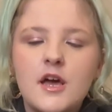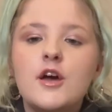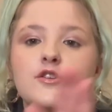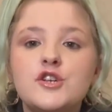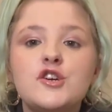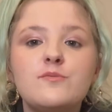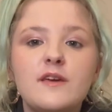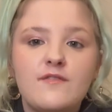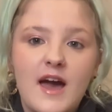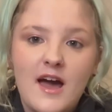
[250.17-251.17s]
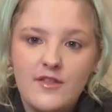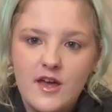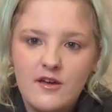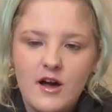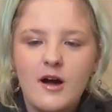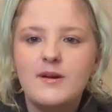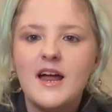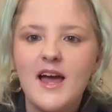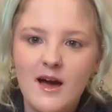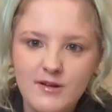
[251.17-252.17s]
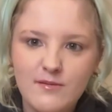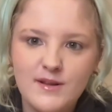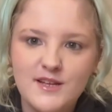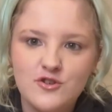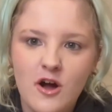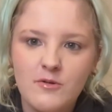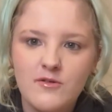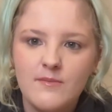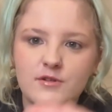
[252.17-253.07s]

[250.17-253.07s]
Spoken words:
To be fair though, I mean, I am a complete drama queen,